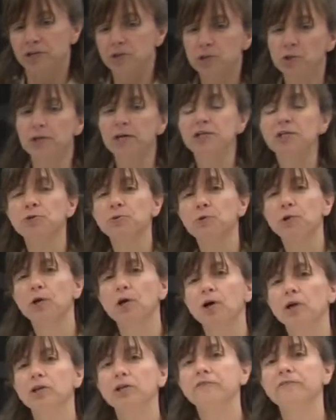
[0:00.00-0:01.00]
so that's where
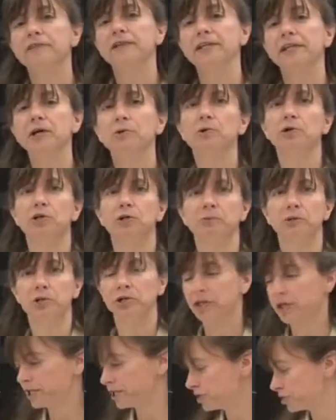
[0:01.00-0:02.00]
all of the network
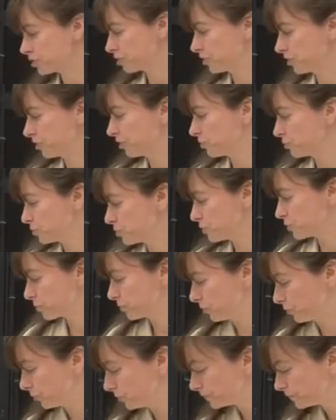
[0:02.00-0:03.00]
communication goes
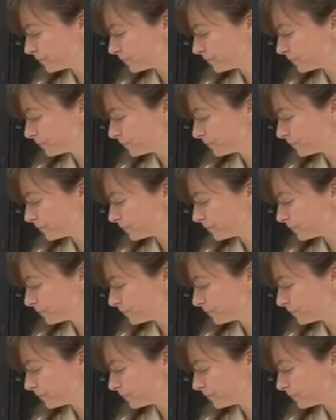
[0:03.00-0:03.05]
through.